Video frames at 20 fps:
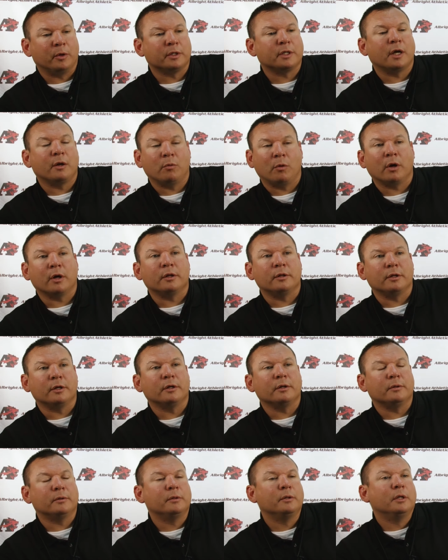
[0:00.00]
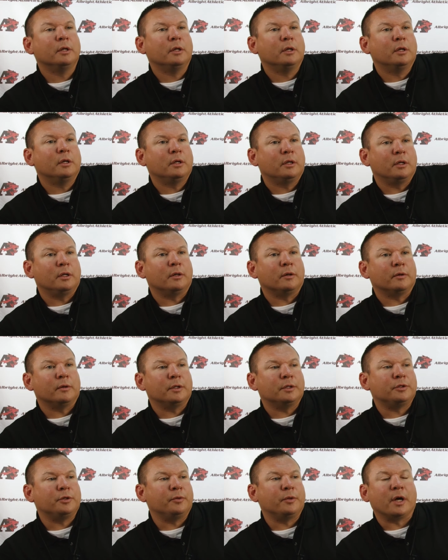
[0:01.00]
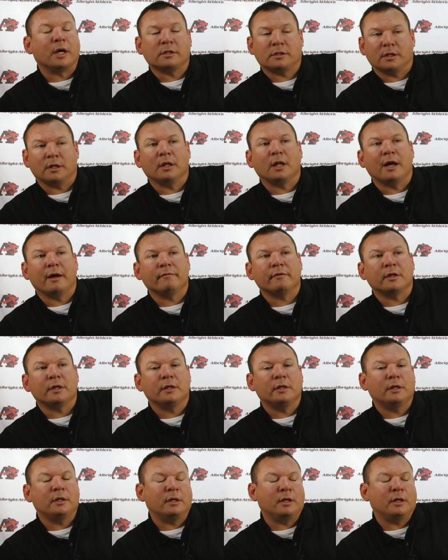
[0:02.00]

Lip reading: what they want to do, in 2011.